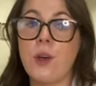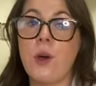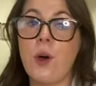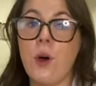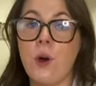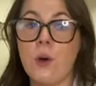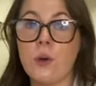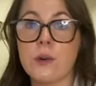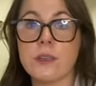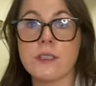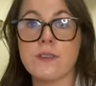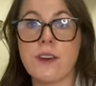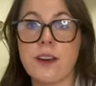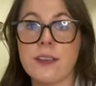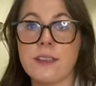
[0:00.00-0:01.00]
a
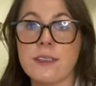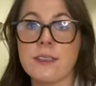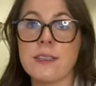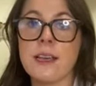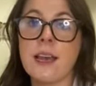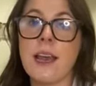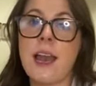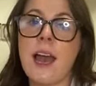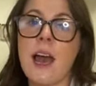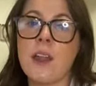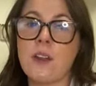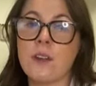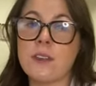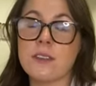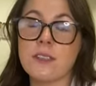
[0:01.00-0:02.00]
hoarse voice,
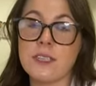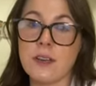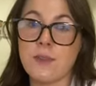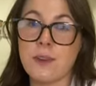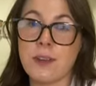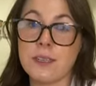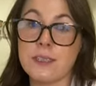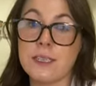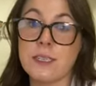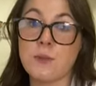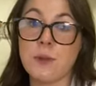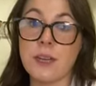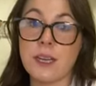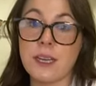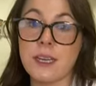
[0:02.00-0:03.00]
and also difficulties
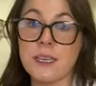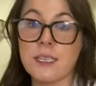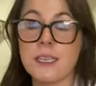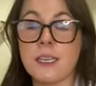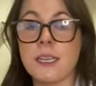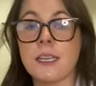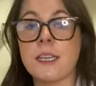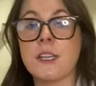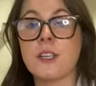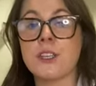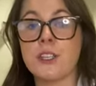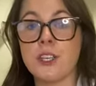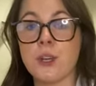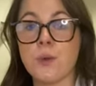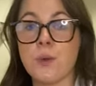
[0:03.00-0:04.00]
with eating,
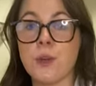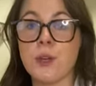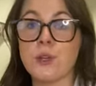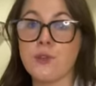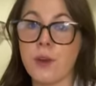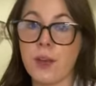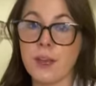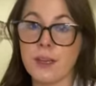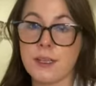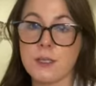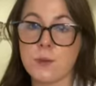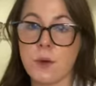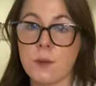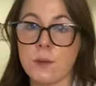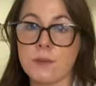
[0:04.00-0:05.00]
chewing, drinking and
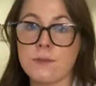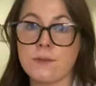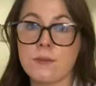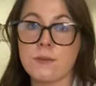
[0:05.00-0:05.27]
swallowing.